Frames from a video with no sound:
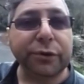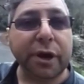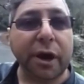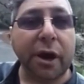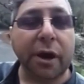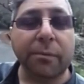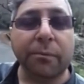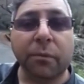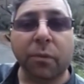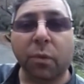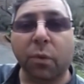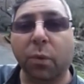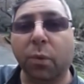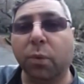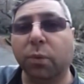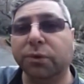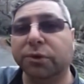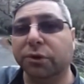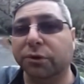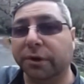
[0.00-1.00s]
come
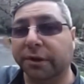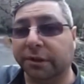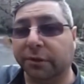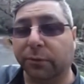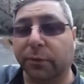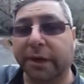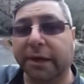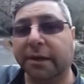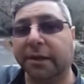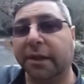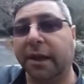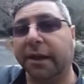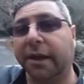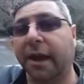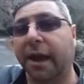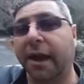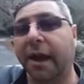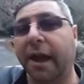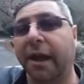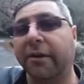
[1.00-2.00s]
during the week, like
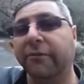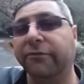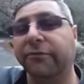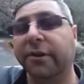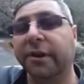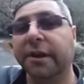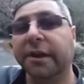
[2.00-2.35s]
I have,